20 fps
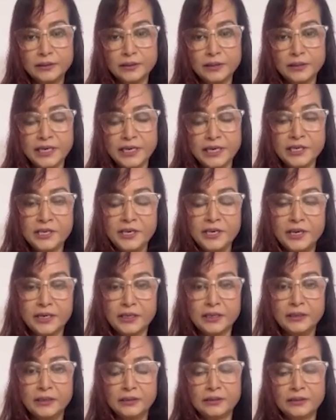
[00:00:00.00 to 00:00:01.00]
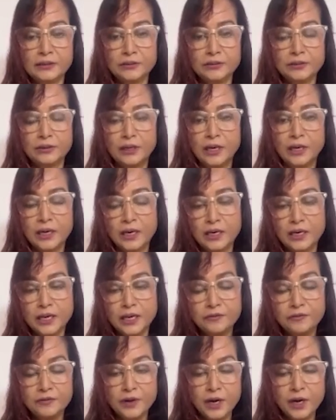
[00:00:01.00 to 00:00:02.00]
India,
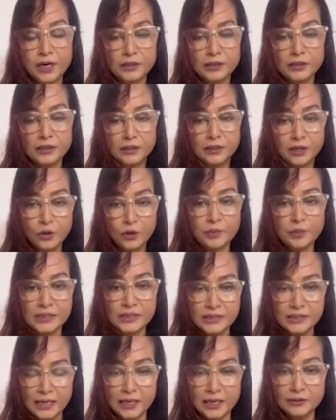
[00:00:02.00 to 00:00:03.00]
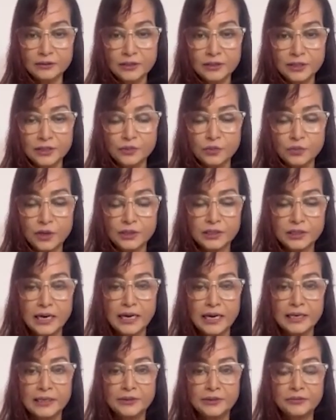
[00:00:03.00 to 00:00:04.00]
if not the global south, is what
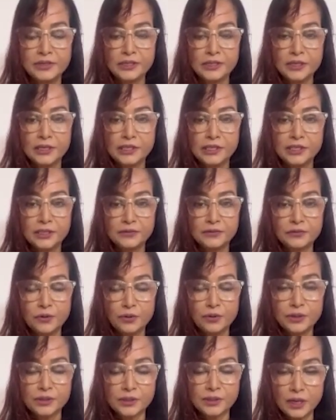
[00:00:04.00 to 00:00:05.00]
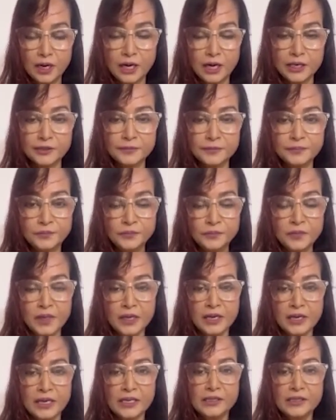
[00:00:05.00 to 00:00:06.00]
I research and focus on,
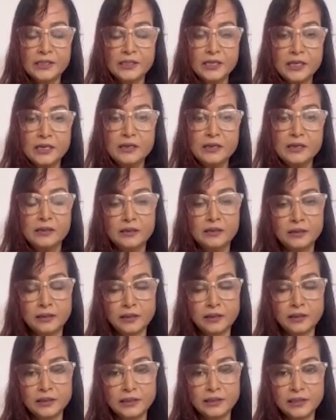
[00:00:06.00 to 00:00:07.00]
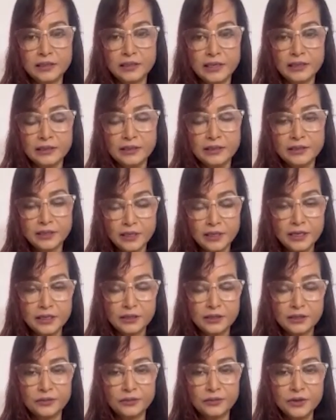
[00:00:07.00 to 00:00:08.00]
is still in the dearth
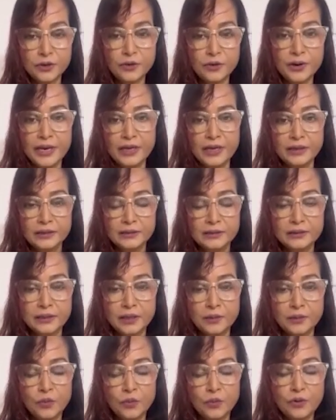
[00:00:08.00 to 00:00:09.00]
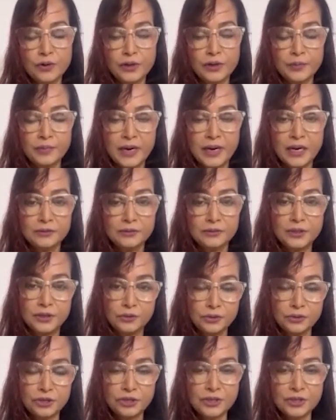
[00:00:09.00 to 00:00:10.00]
of knowing more about the
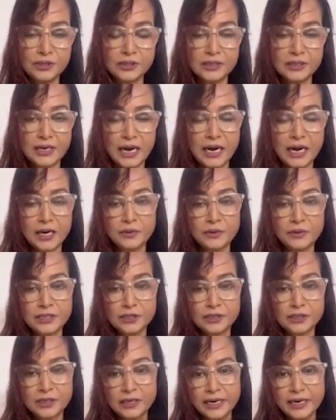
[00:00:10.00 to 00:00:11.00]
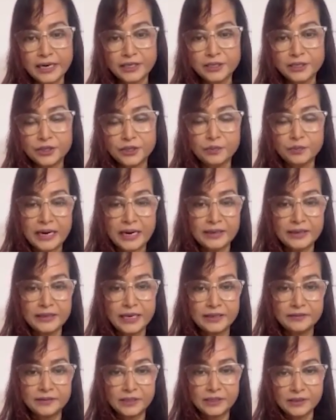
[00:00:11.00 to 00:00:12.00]
oceans and how it is connected to
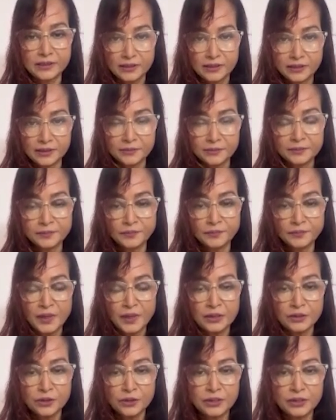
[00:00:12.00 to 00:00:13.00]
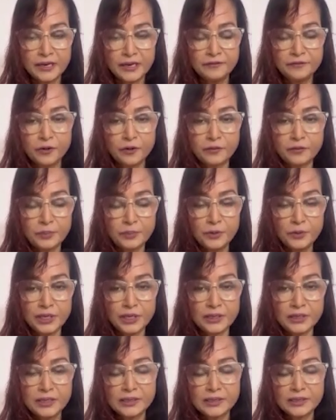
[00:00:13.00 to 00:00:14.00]
biodiversity. So therefore, we are
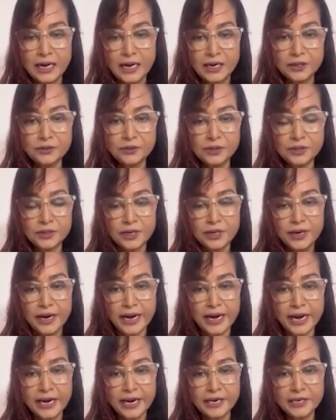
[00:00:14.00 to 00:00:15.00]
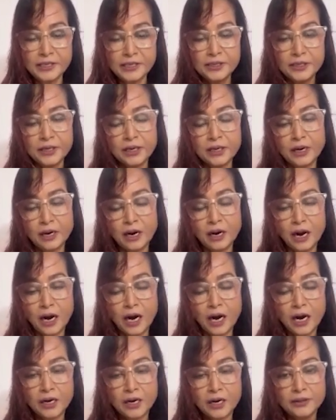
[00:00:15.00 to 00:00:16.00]
putting this out. And
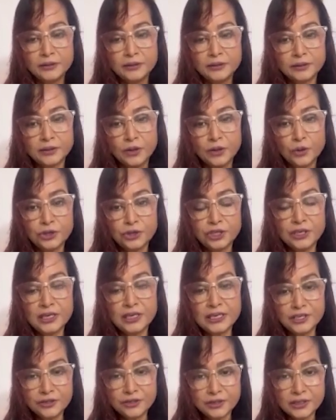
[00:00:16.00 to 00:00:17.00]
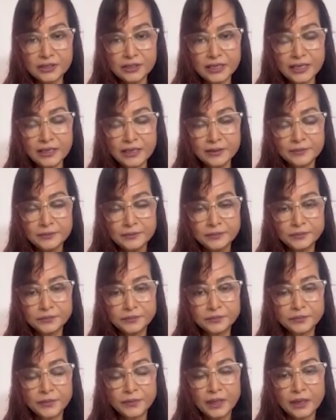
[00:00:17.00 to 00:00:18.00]
our ocean literacy
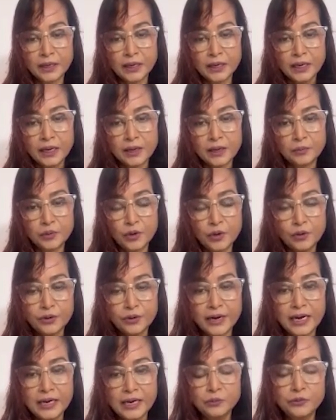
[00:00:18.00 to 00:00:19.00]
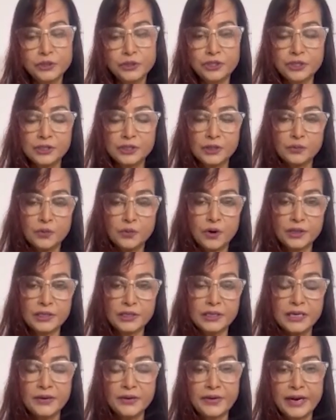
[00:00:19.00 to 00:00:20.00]
program, which is
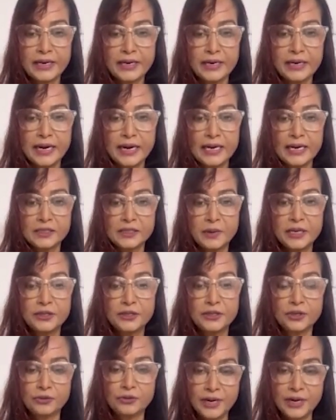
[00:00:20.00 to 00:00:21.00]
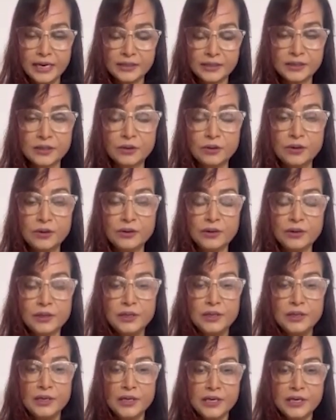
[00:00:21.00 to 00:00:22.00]
awarded and recognized by the UNESCO,
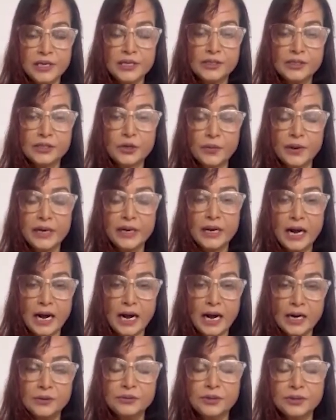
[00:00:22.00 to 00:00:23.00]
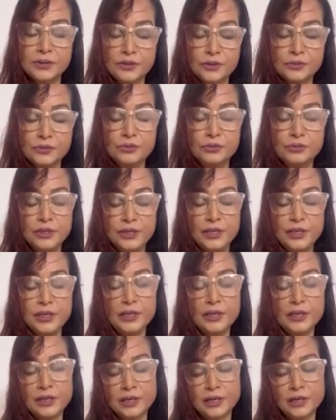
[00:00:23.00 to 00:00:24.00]
is going out to
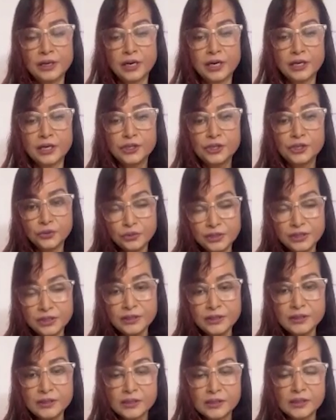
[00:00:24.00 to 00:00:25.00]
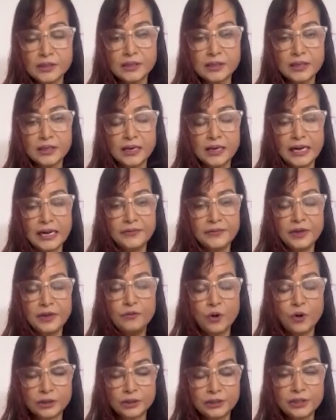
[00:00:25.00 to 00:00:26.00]
the students. And we've
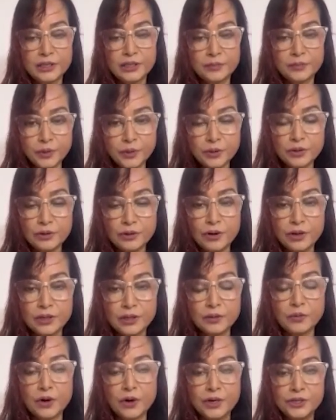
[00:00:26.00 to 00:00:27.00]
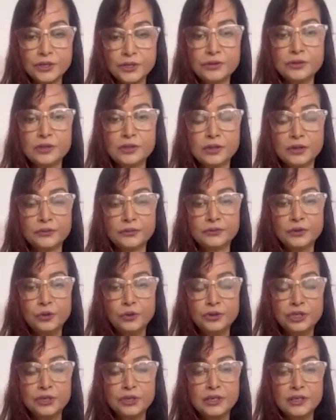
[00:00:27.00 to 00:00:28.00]
authored a book on the modules of
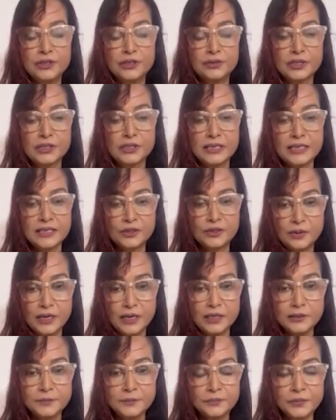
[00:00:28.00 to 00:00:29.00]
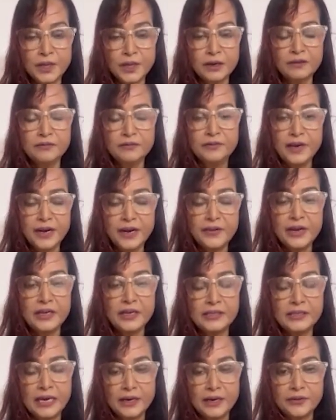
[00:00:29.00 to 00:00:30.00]
ocean literacy as well. A very
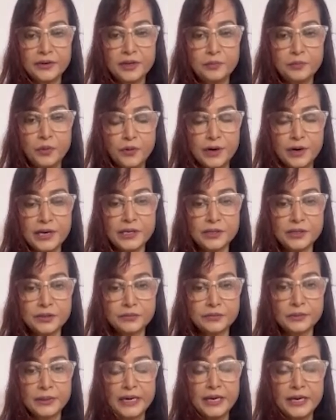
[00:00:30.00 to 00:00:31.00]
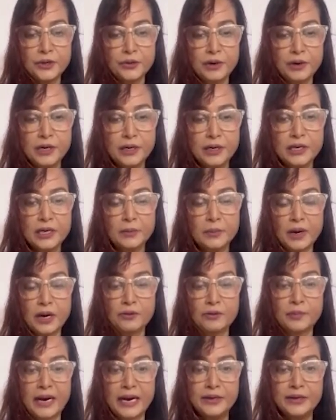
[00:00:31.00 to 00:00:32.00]
integral point where you learn
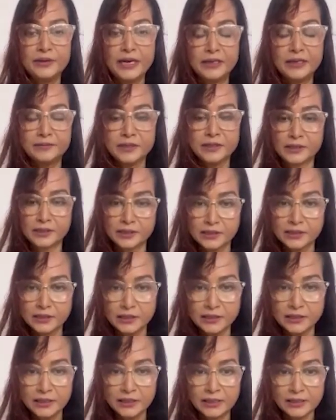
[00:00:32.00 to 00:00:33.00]
about biodiversity.